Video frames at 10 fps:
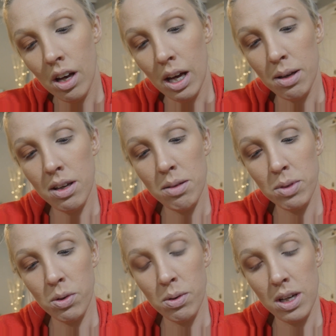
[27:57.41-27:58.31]
I
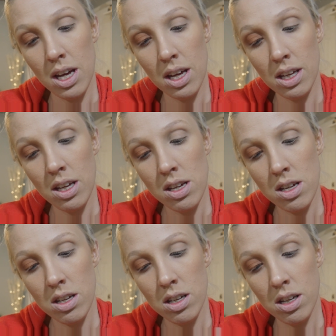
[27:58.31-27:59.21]
am going
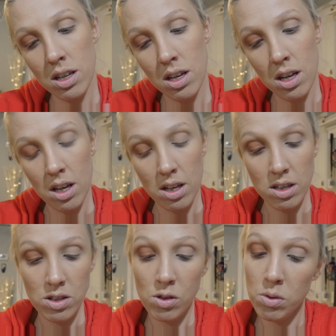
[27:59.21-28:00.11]

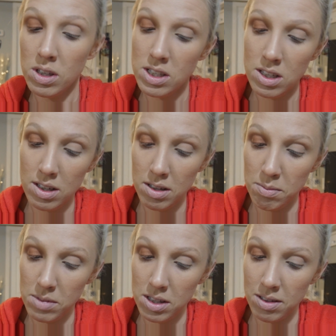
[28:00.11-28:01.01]
to
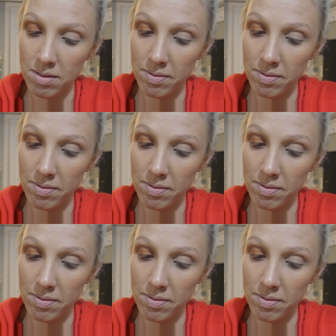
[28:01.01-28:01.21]
attempt